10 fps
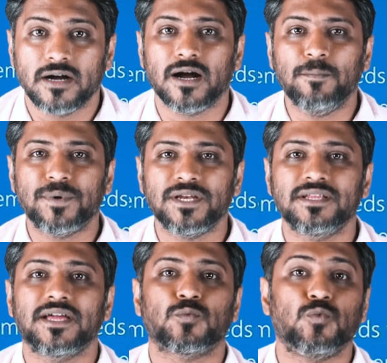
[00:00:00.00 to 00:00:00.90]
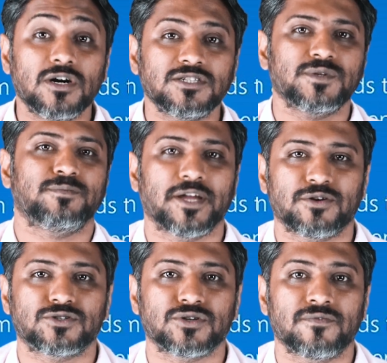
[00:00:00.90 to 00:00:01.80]
a company that works with
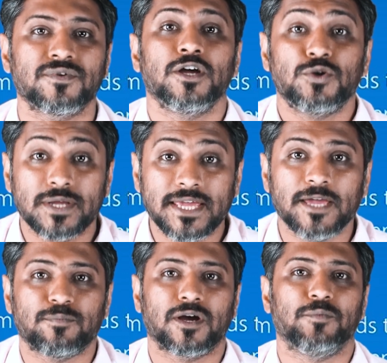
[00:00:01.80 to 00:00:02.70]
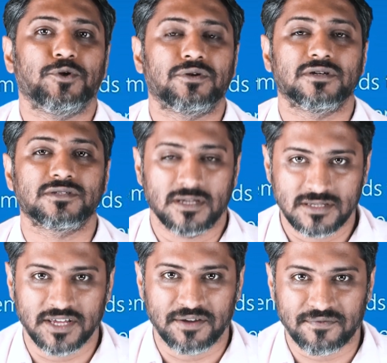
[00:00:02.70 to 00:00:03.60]
Microsoft to keep computers
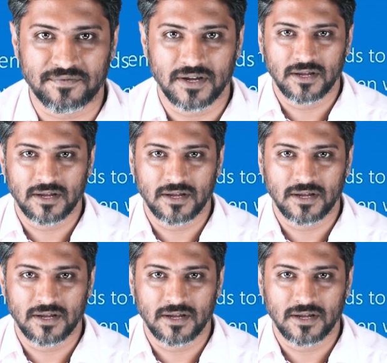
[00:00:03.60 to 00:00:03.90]
safe.